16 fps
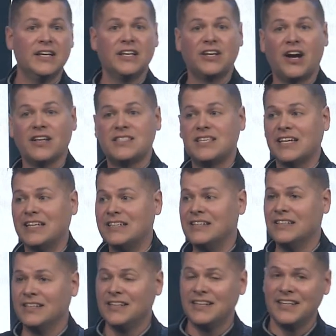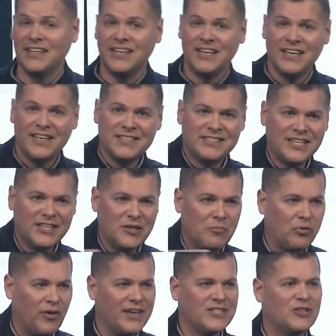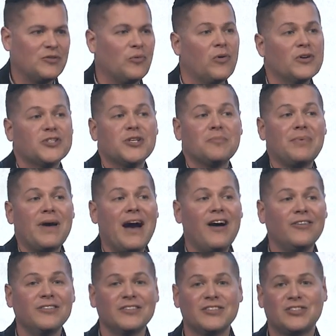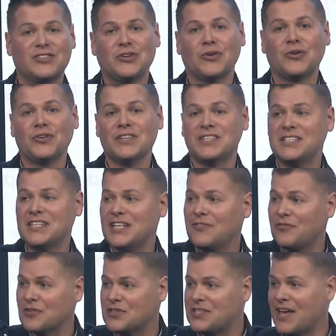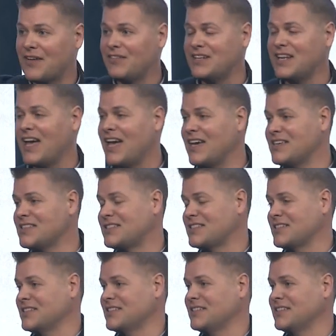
God said, send the praise and worship out, circle the city for 7 days,